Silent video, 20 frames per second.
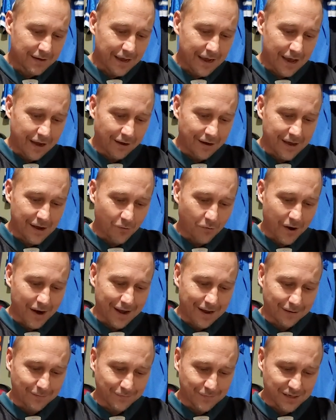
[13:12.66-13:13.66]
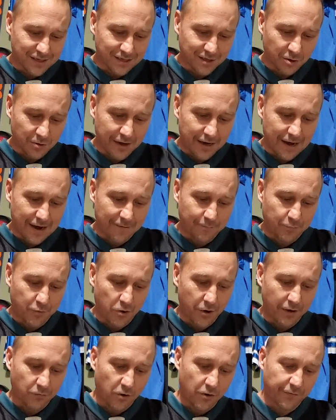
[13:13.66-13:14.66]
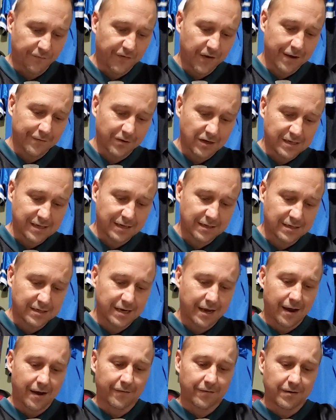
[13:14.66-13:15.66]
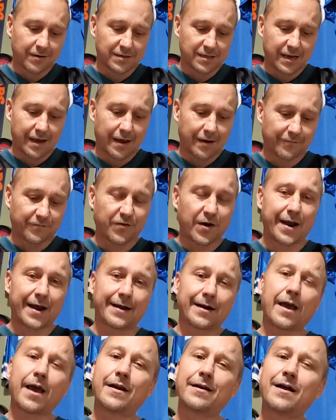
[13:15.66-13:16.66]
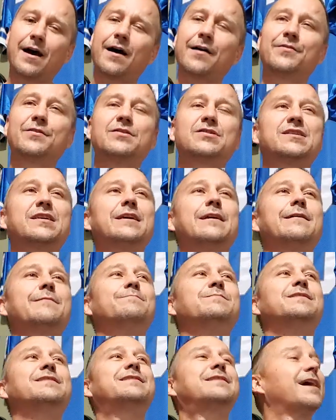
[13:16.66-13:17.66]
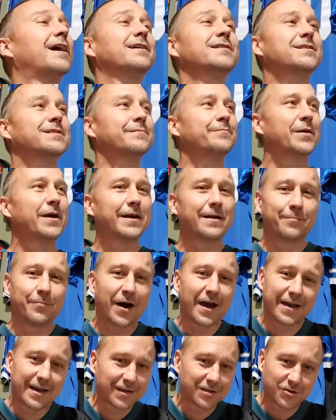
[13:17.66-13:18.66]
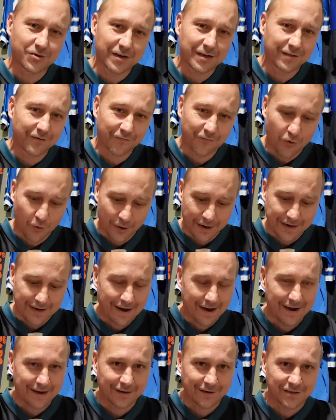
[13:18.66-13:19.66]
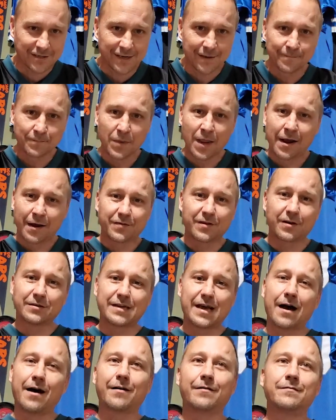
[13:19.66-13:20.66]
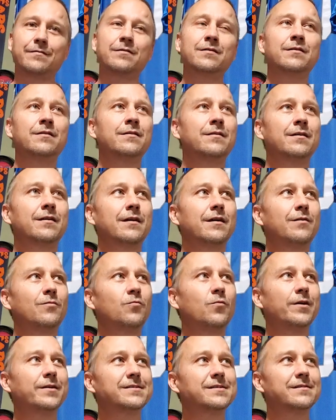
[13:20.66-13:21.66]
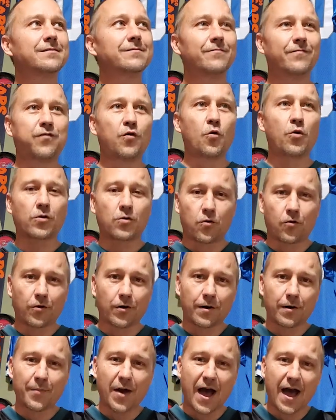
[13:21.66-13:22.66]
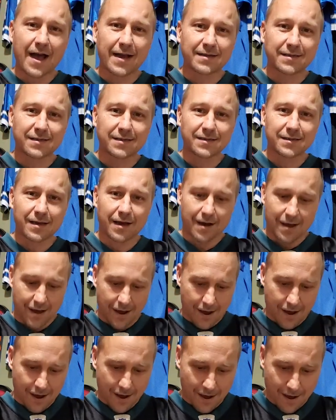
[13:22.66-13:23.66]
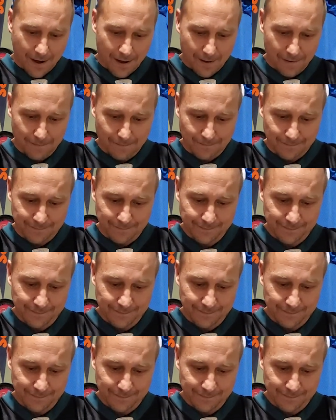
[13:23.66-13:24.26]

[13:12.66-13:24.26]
LA Rams, 3.5-point road favorites in San Fran, and other team decimated by injury, the 49ers. They're down, what is it, 4 cornerbacks.